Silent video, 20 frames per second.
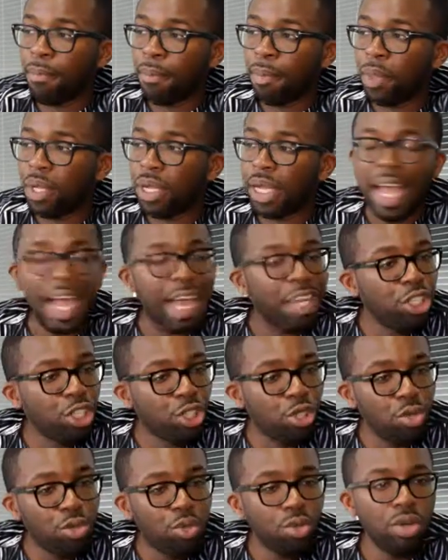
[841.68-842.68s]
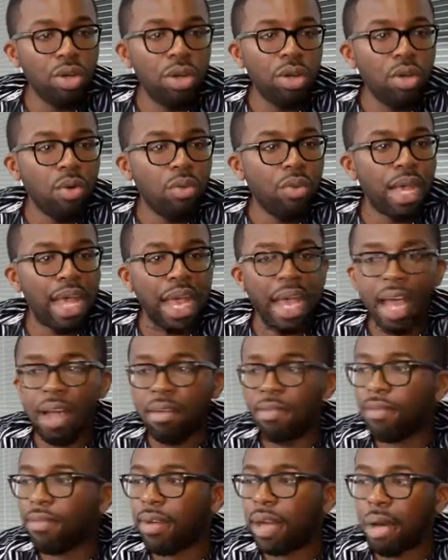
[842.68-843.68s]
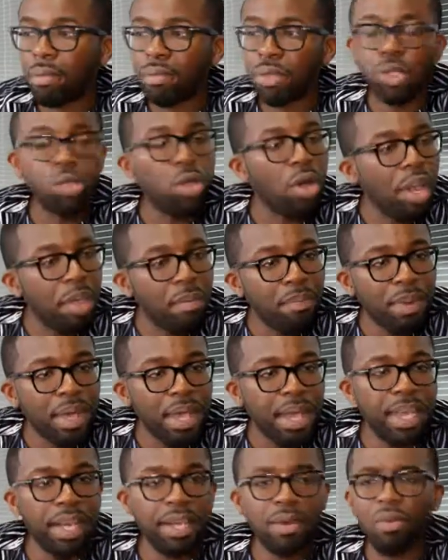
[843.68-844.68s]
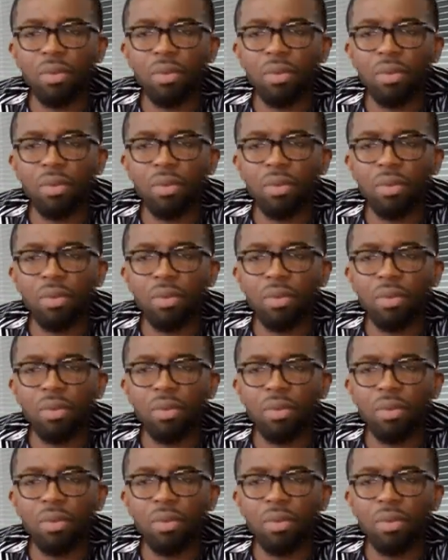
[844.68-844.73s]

cashew, we have soybean,